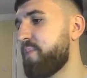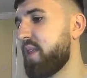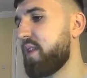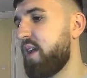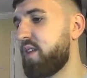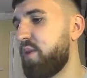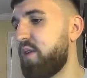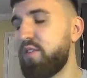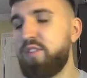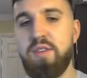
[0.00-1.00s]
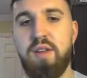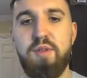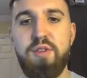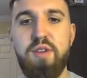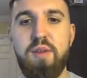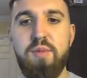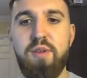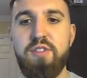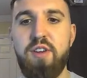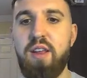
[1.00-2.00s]
Thanks many for tuning in from
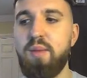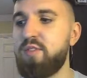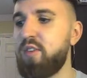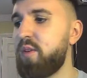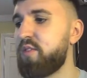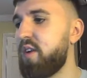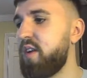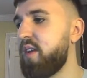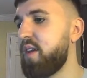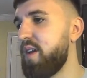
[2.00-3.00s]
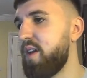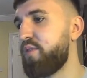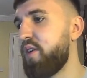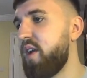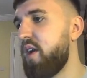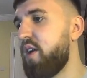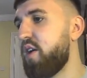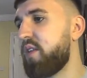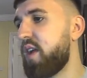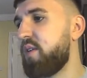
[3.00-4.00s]
Australia. I'm assuming it's very, very early over
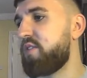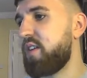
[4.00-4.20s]
there with you.